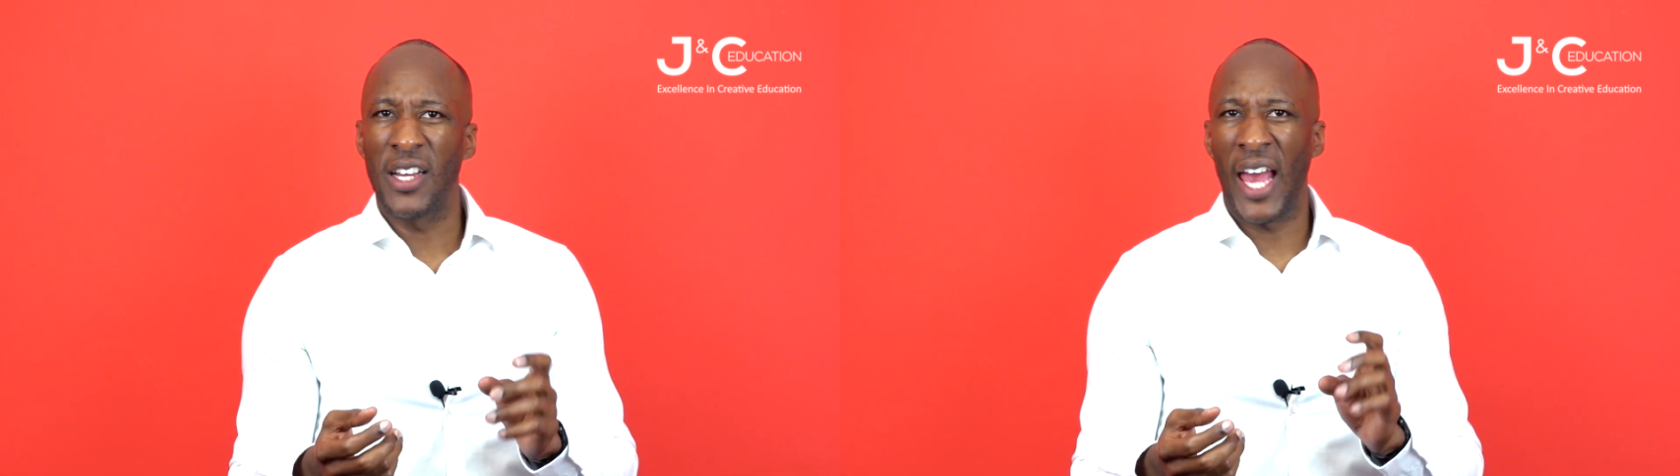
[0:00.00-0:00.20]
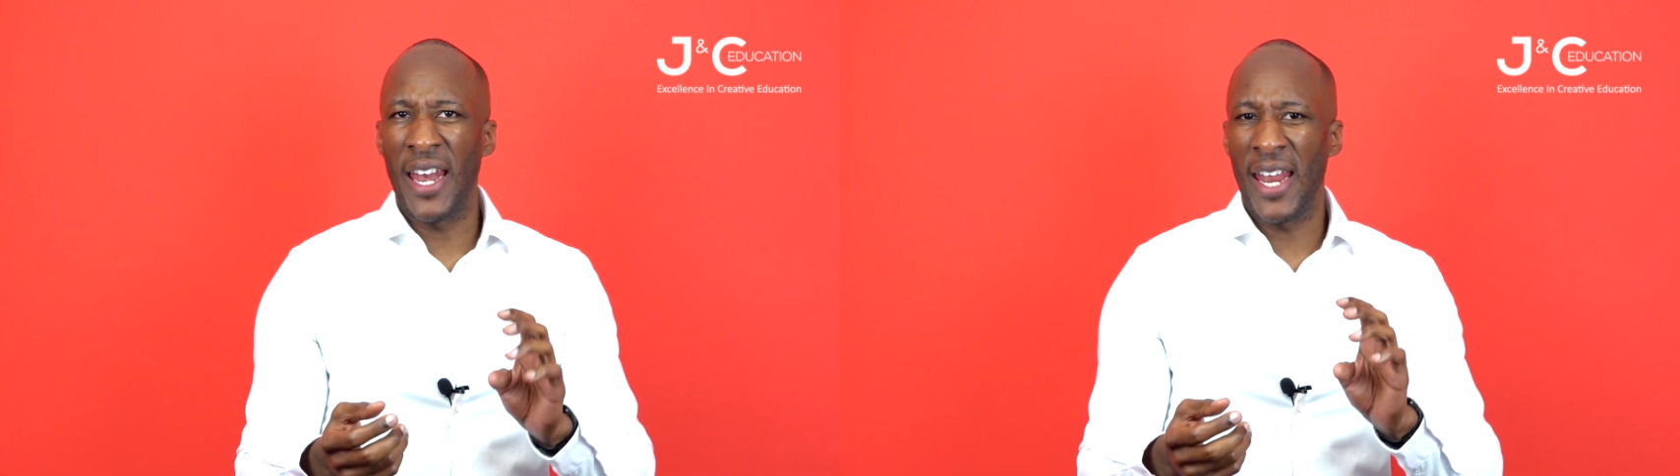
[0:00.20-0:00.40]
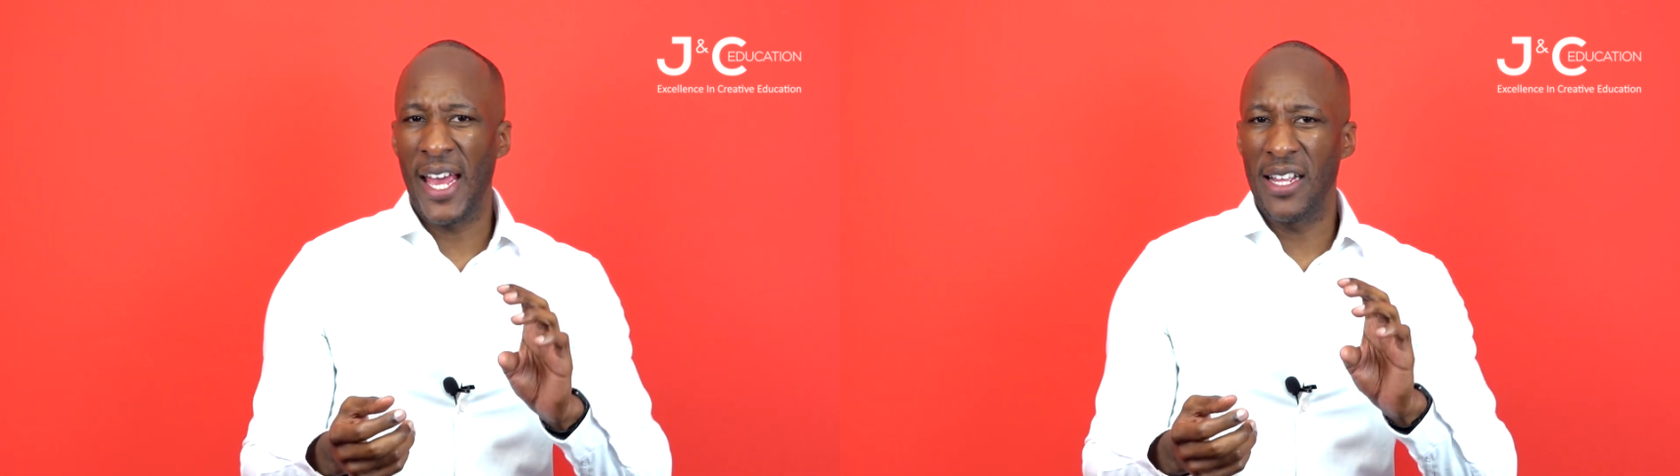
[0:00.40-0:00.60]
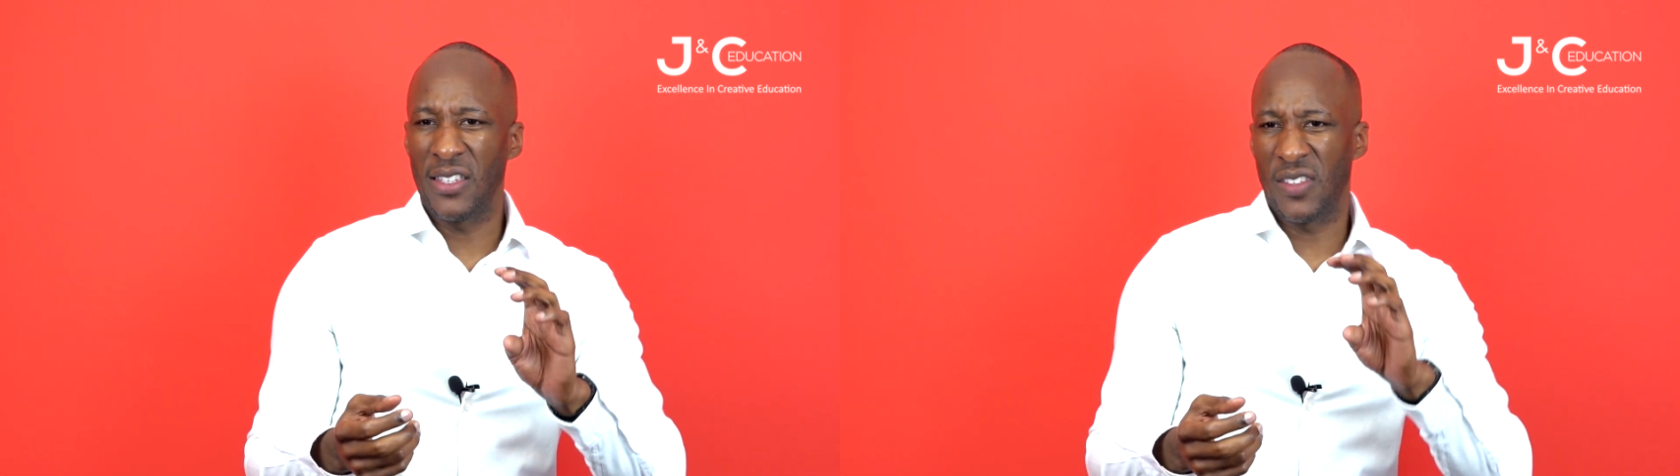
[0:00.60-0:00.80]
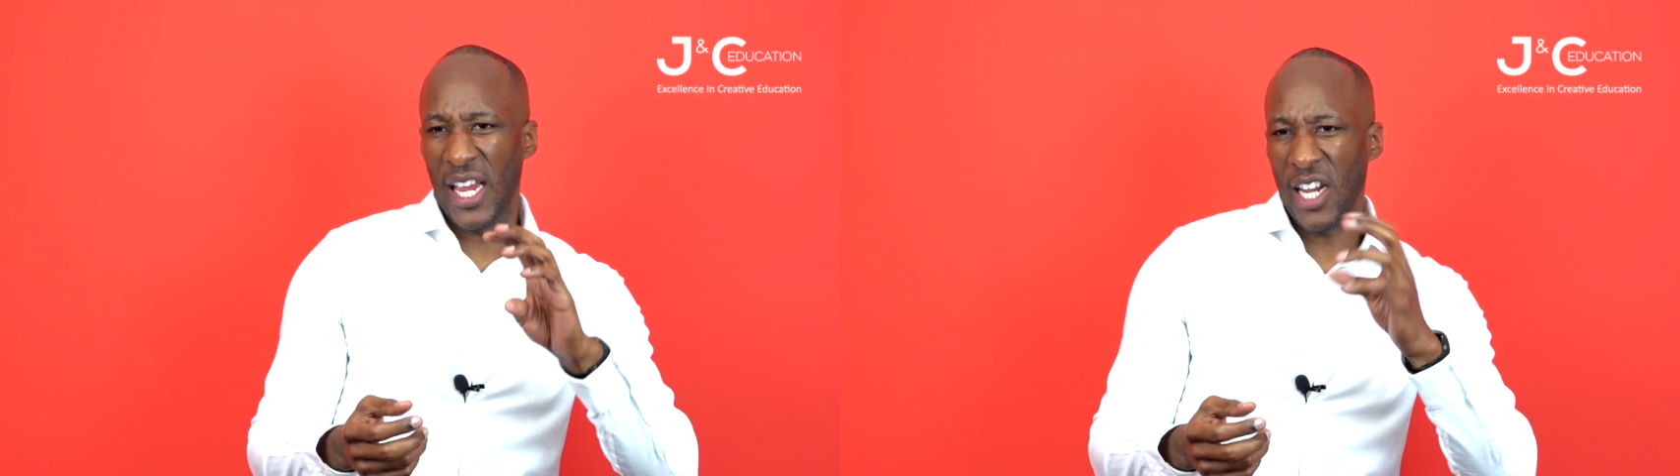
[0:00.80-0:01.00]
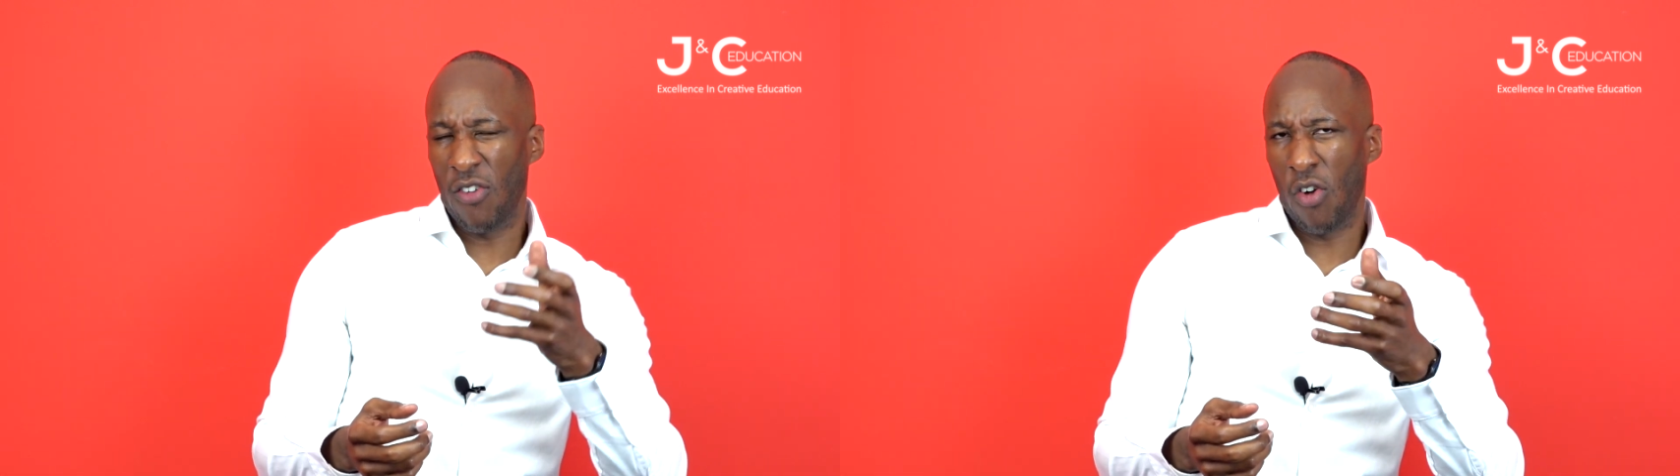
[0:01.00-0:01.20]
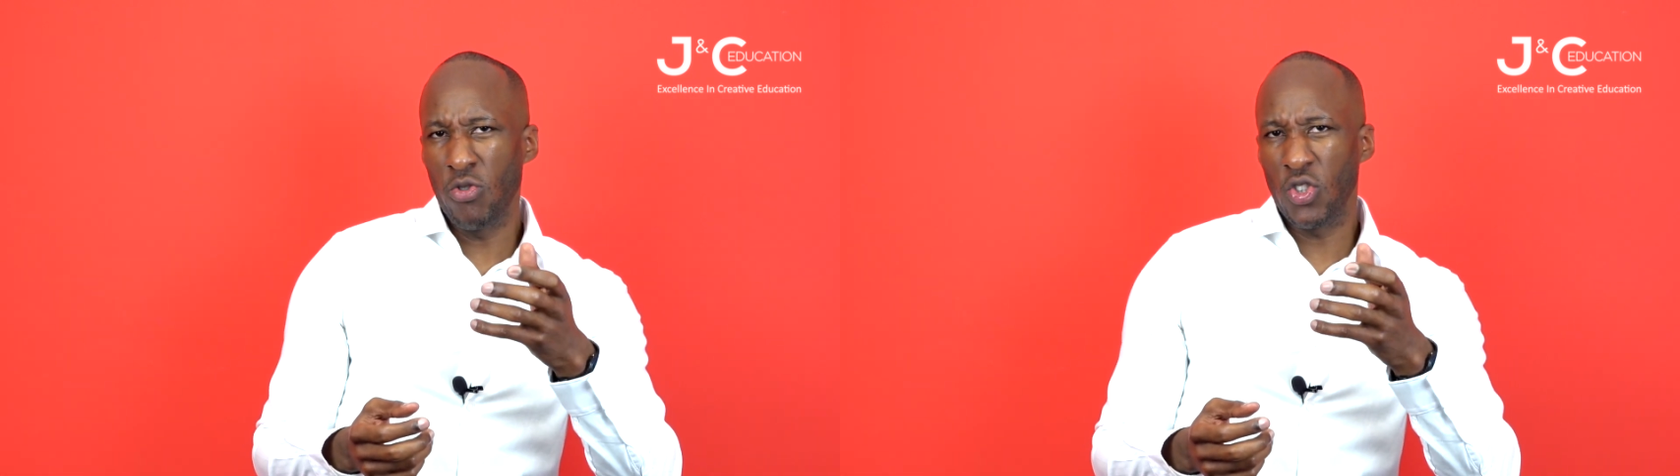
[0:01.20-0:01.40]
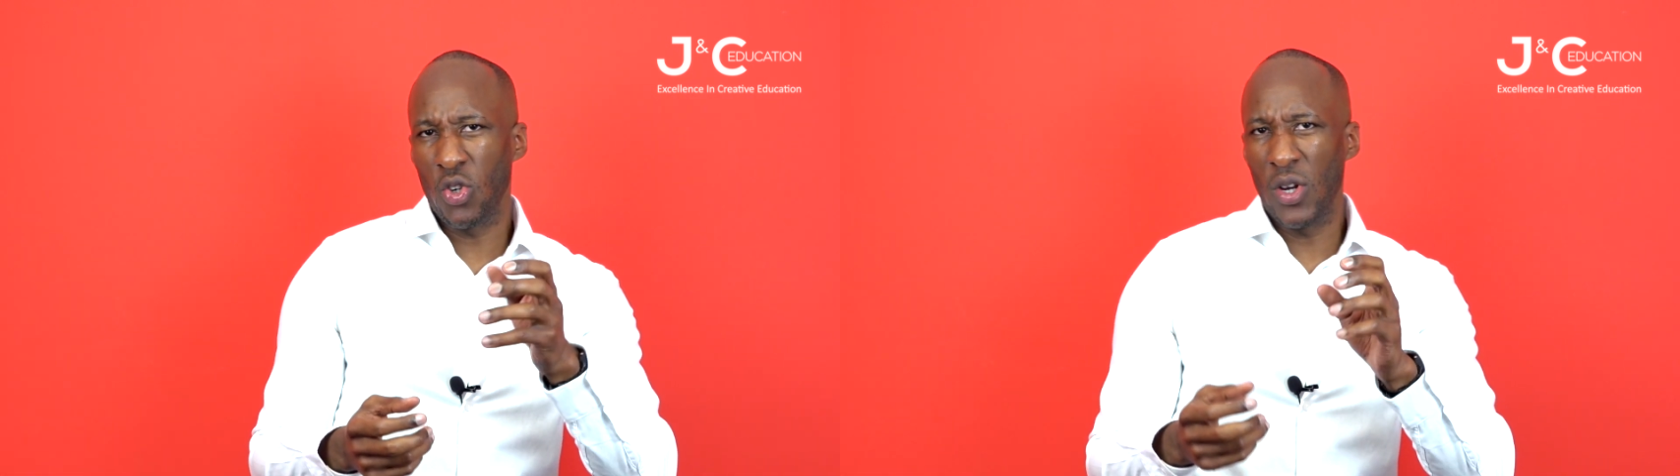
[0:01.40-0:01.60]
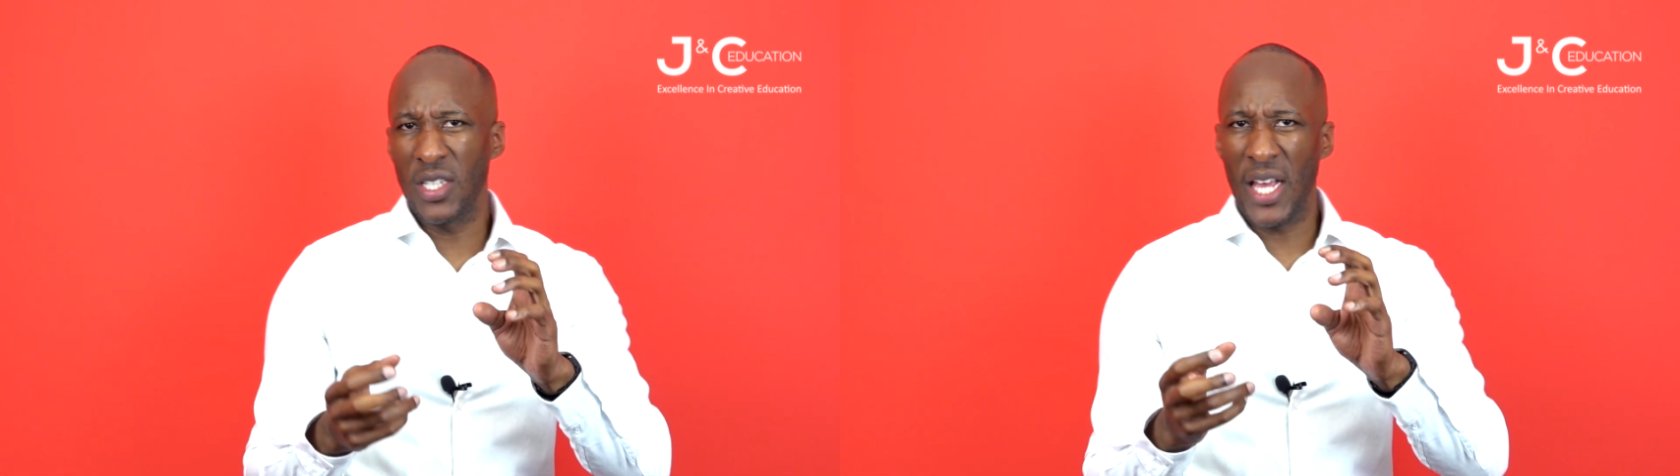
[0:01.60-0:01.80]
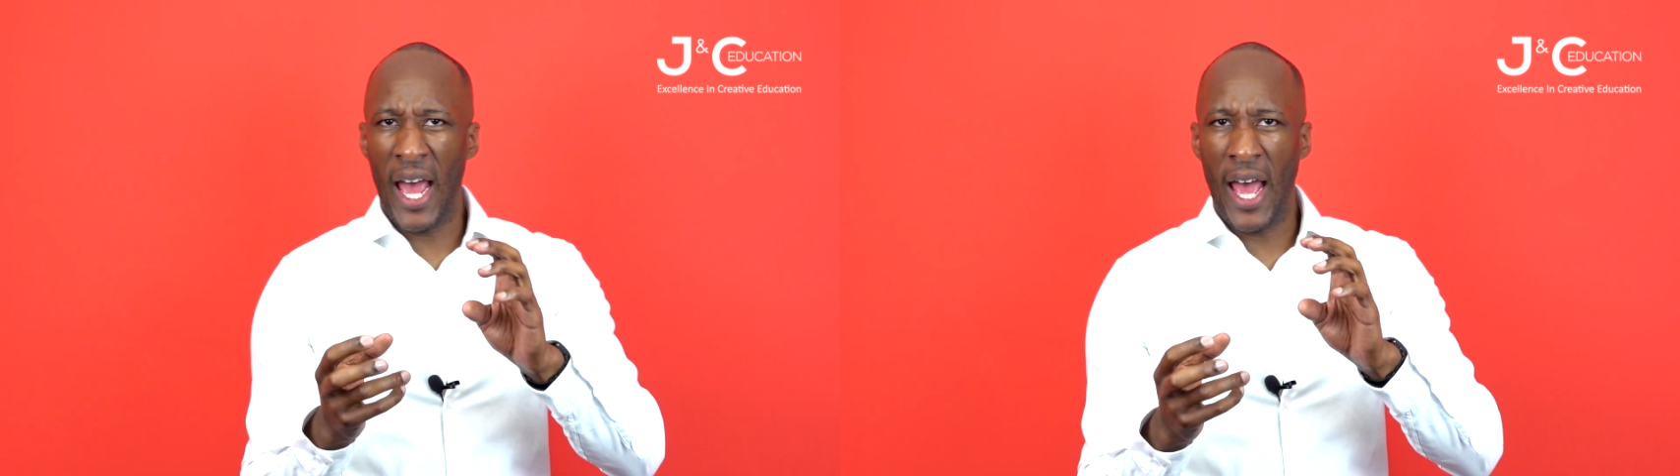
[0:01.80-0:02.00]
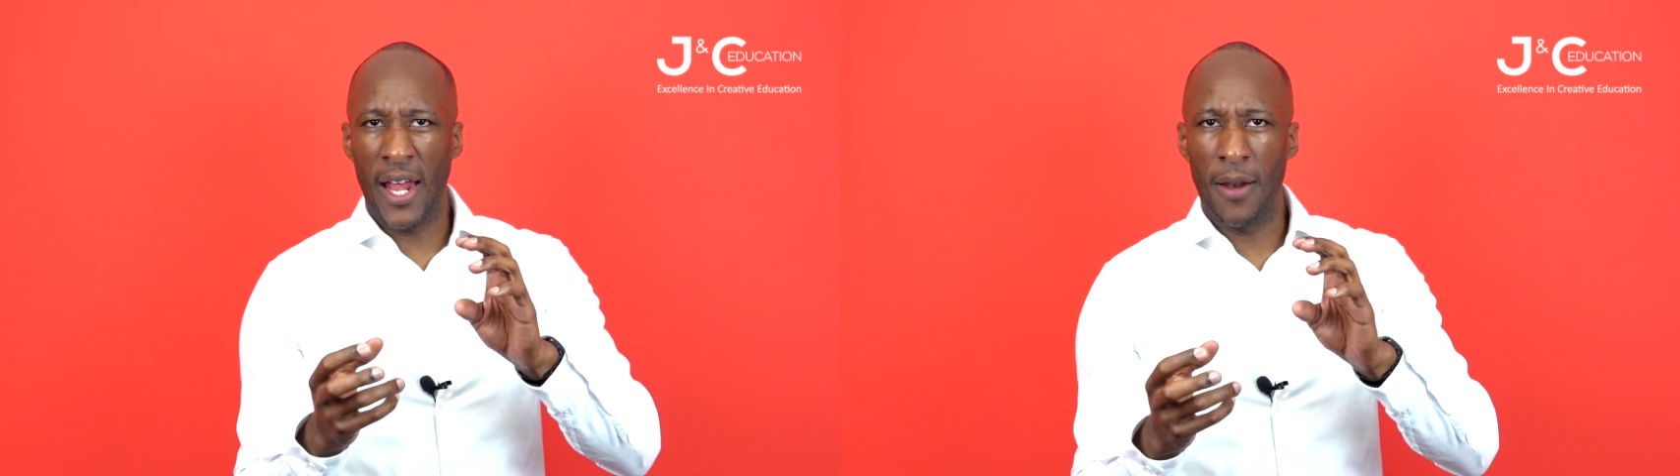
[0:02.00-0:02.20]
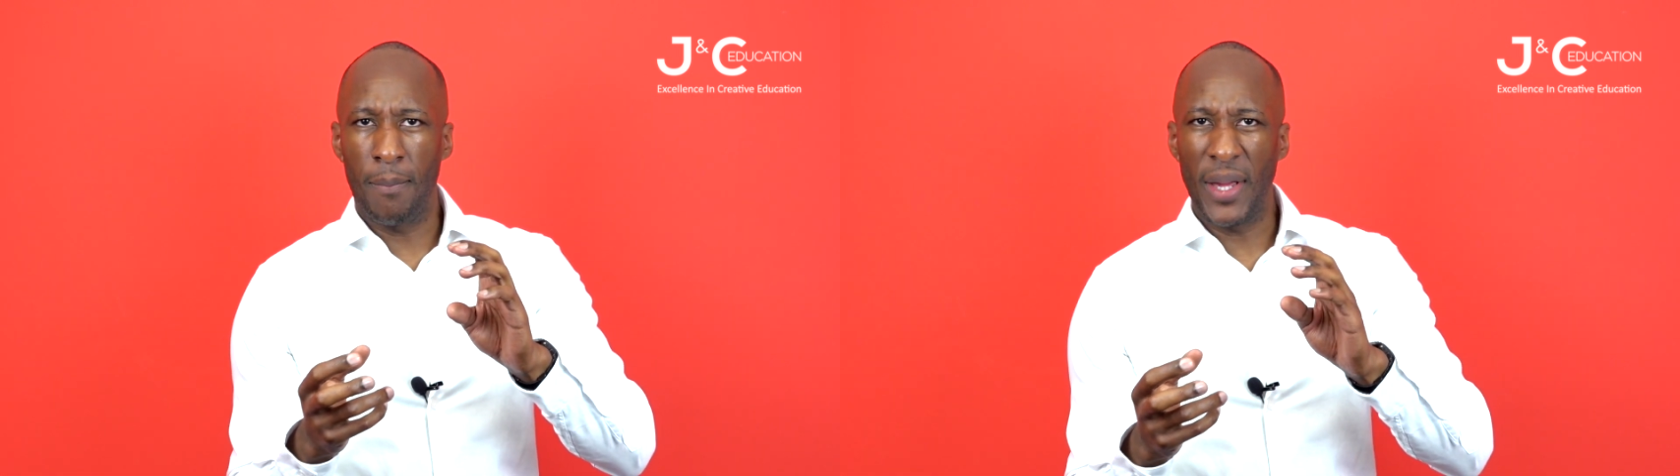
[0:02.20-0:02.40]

Can they take their own choice and